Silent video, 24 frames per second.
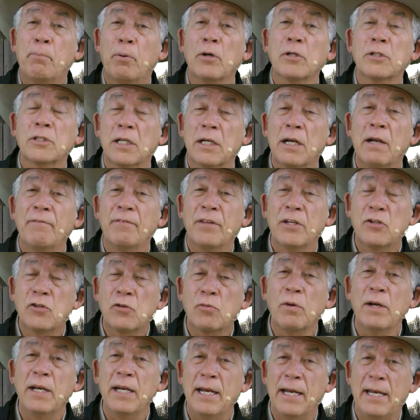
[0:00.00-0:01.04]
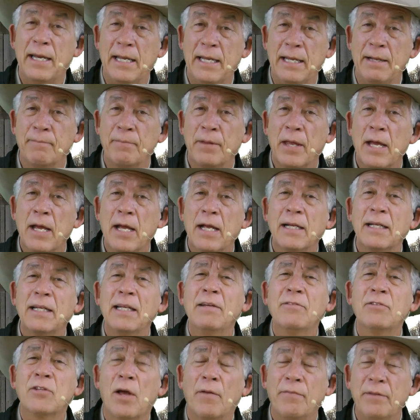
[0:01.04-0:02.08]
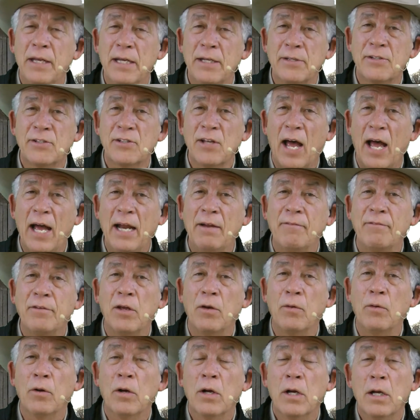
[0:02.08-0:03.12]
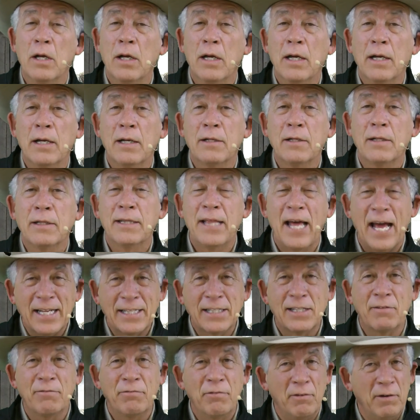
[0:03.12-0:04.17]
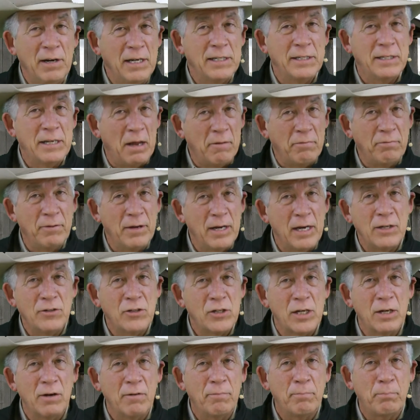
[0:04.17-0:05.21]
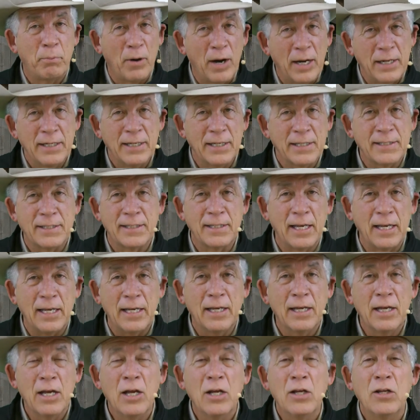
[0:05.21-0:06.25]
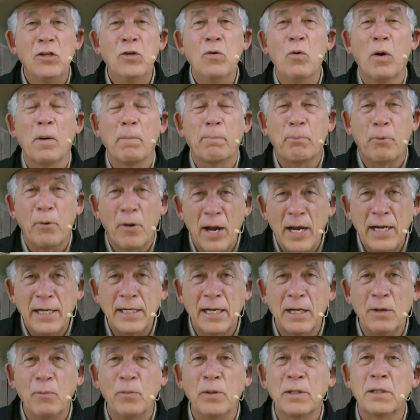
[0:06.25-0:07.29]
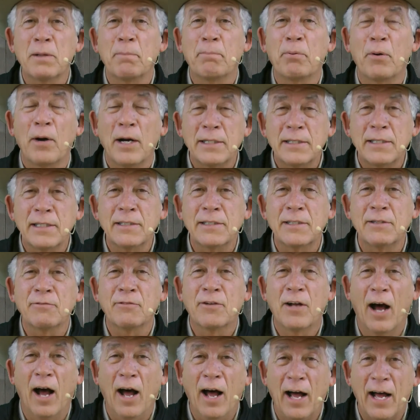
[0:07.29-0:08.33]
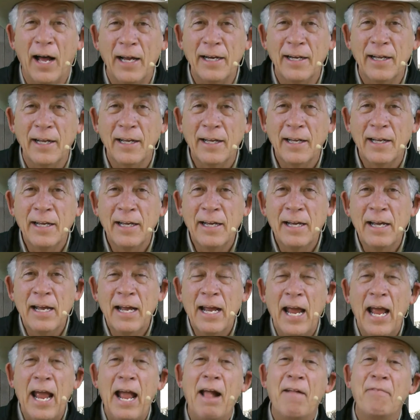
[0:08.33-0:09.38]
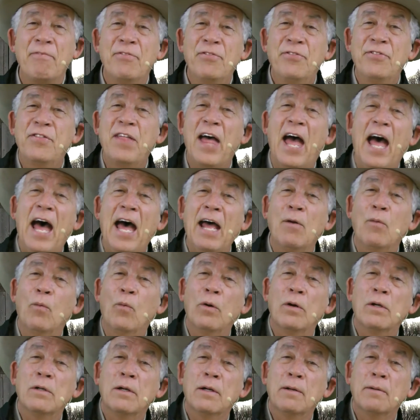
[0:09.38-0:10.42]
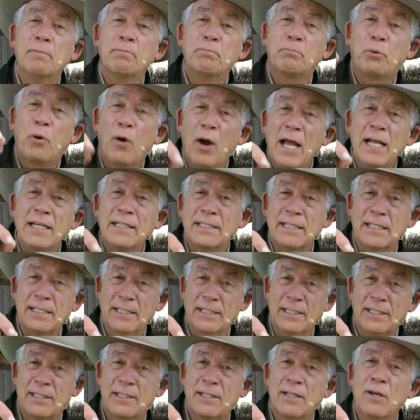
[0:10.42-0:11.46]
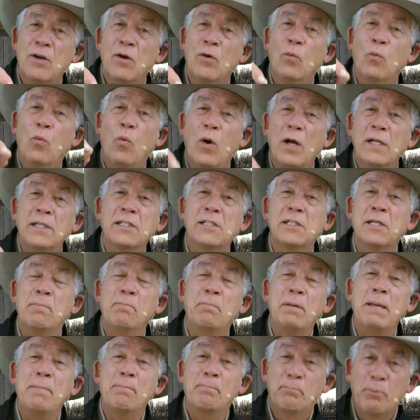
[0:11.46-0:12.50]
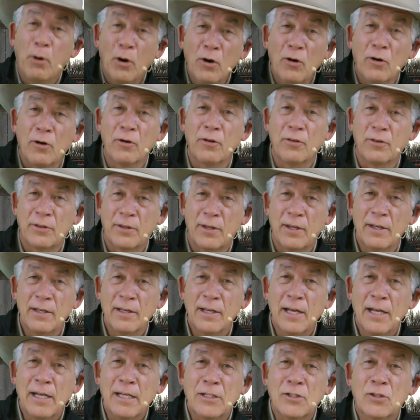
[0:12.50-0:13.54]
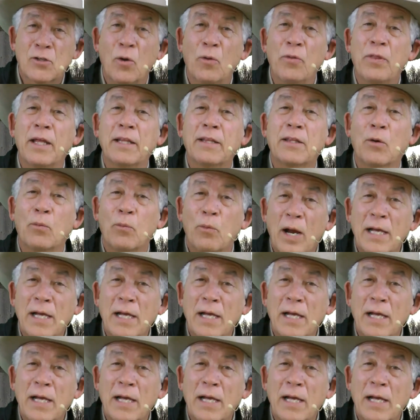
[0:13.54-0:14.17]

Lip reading: person of the Trinity, lives on the inside of you. That's the very definition of pregnancy. You are pregnant with the presence of God. And that presence wants to be birthed so that the